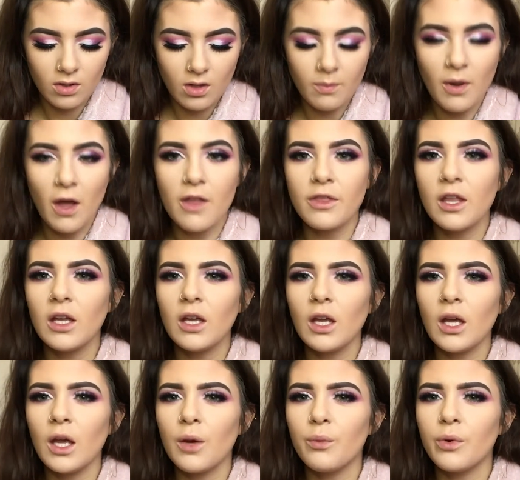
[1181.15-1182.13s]
But I think
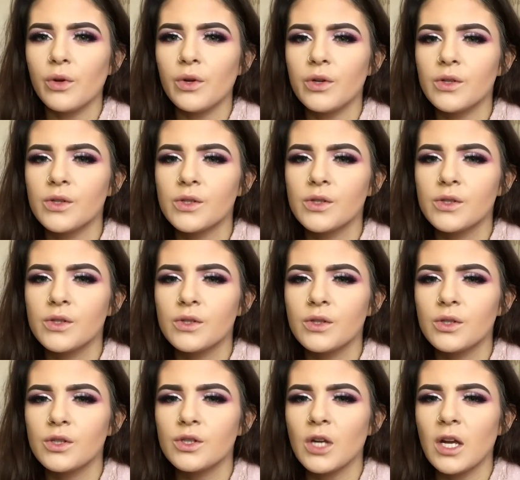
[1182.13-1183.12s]
it was
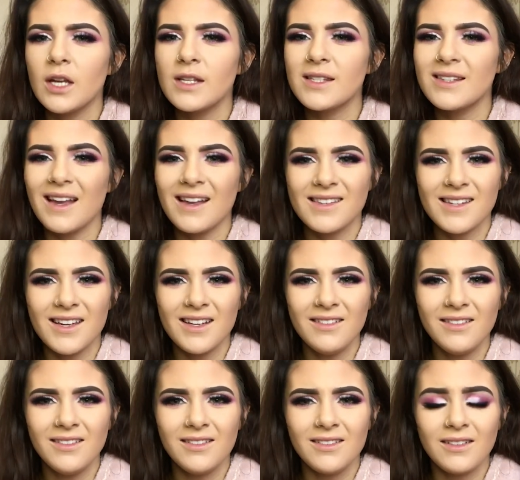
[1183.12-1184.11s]
shade Satin,
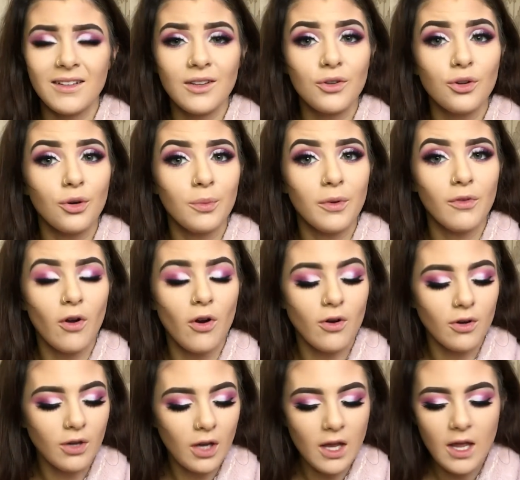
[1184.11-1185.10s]
could be
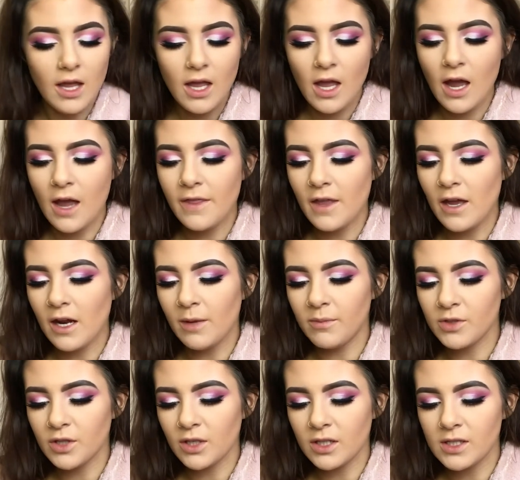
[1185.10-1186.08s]
wrong. And then I'm
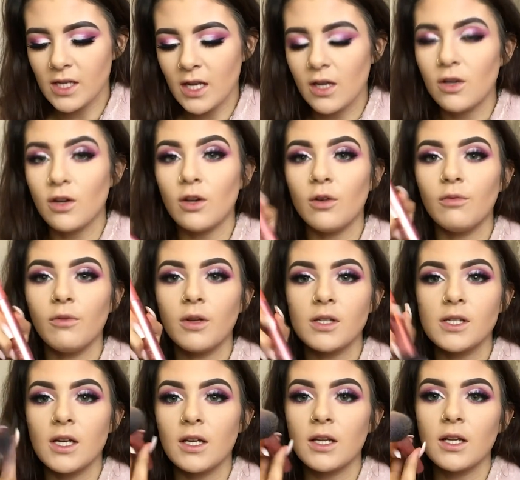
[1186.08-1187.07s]
just going to take a Real
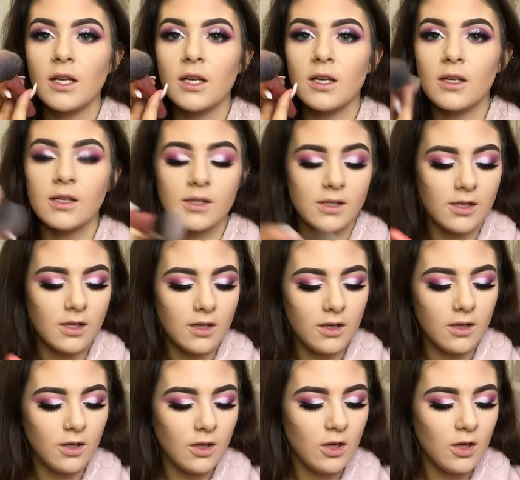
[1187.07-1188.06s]
Techniques
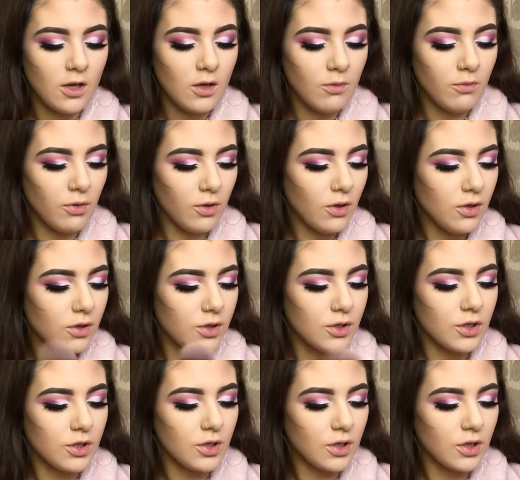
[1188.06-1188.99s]
brush